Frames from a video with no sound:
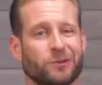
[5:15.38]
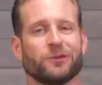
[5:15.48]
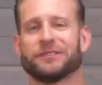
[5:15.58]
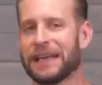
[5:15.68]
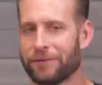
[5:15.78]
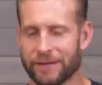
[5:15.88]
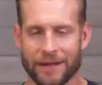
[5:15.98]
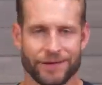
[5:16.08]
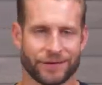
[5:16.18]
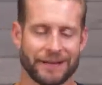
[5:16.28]
reduce
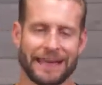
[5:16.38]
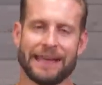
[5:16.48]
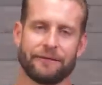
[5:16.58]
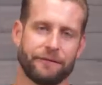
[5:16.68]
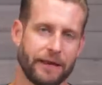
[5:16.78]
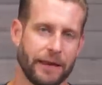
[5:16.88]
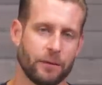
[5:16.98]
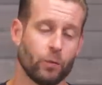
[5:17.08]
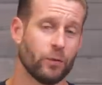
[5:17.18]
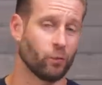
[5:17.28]
cavitation and
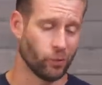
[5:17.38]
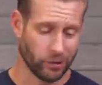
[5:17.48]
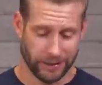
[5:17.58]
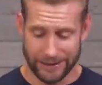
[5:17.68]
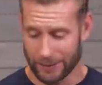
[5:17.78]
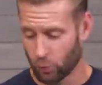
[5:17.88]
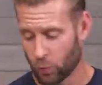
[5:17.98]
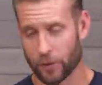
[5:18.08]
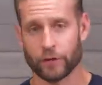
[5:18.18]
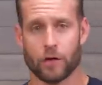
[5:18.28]
fade when really
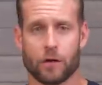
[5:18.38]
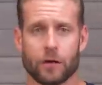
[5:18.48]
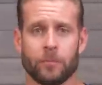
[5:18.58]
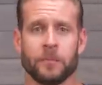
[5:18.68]
getting worked hard.